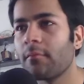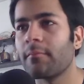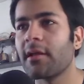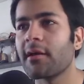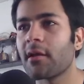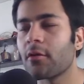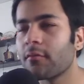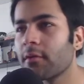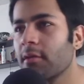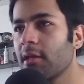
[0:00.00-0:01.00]
play
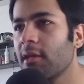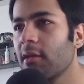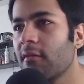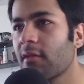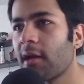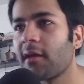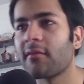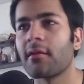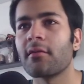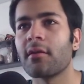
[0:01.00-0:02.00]
around with the size
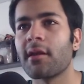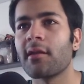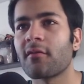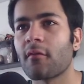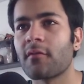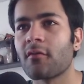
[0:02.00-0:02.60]
and the radius of this